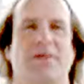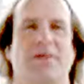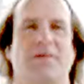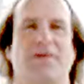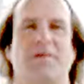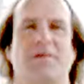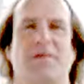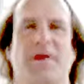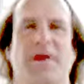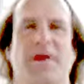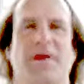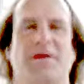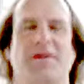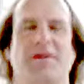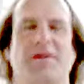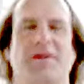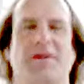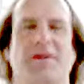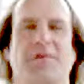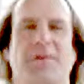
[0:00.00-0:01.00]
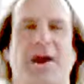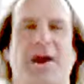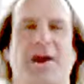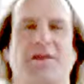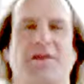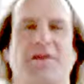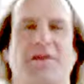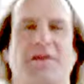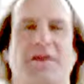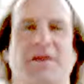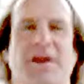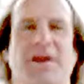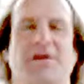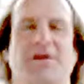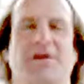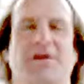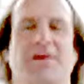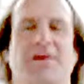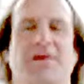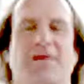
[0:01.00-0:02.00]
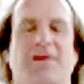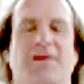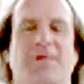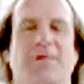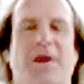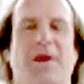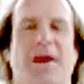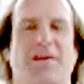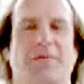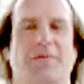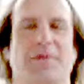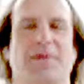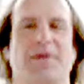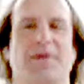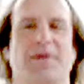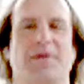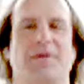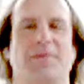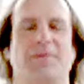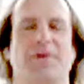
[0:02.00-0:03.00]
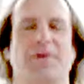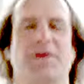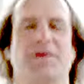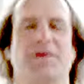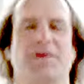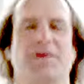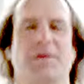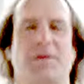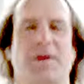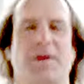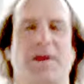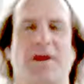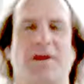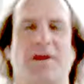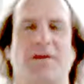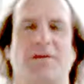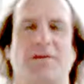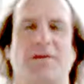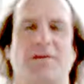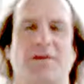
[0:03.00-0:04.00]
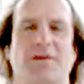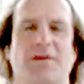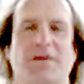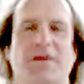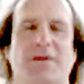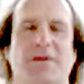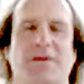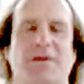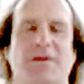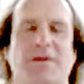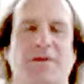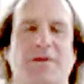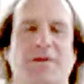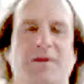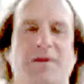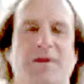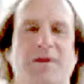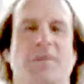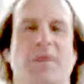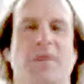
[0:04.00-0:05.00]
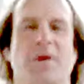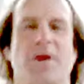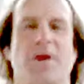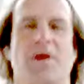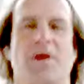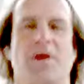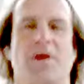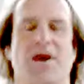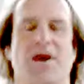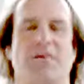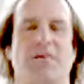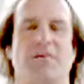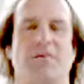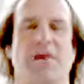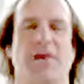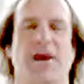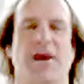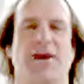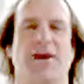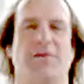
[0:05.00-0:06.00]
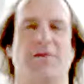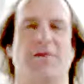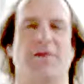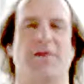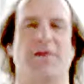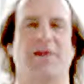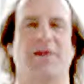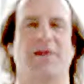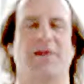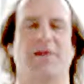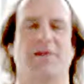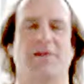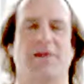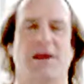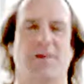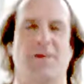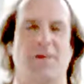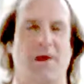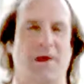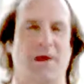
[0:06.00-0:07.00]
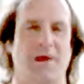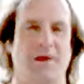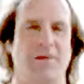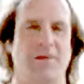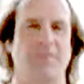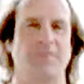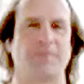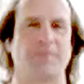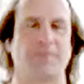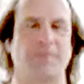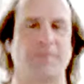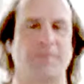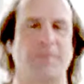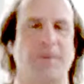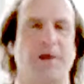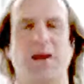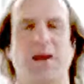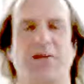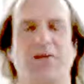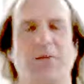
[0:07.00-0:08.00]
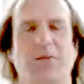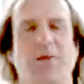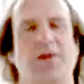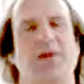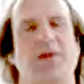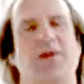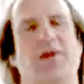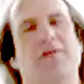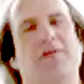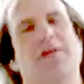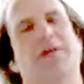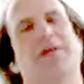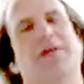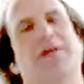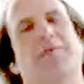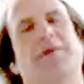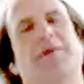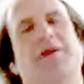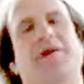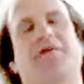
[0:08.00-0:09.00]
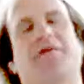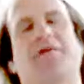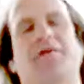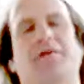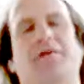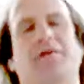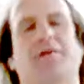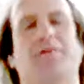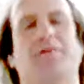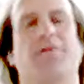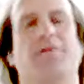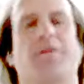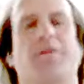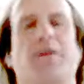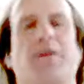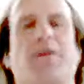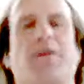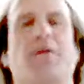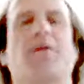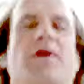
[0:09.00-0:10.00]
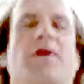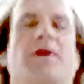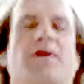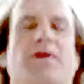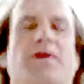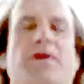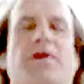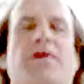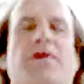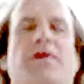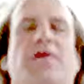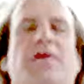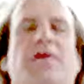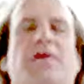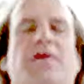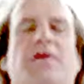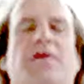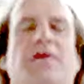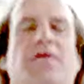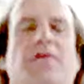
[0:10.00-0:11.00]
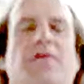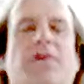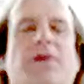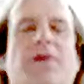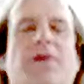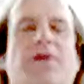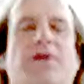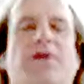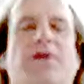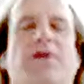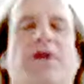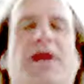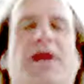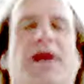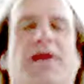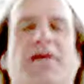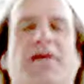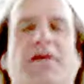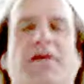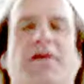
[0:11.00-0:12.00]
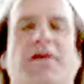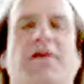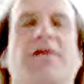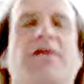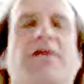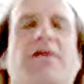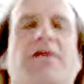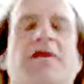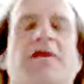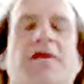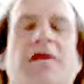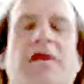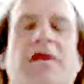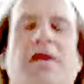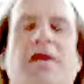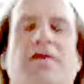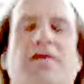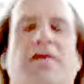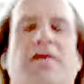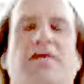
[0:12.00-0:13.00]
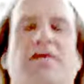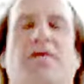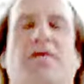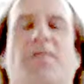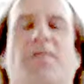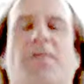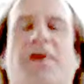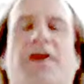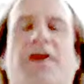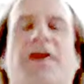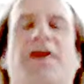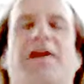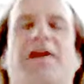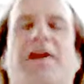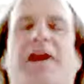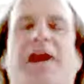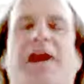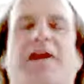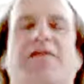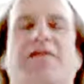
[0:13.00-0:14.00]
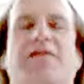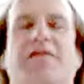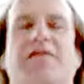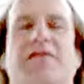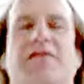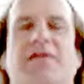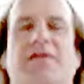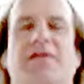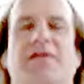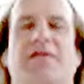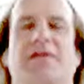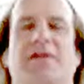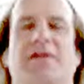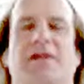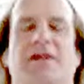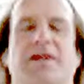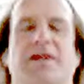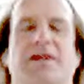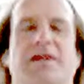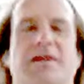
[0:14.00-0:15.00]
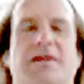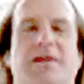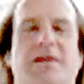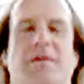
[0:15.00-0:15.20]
just about anything you can imagine, anything you can think possible. You could be someone else, you can go off the planet for that matter. It's really only limited to what you think you can do, what you think you can't do. So don't put any can'ts into your,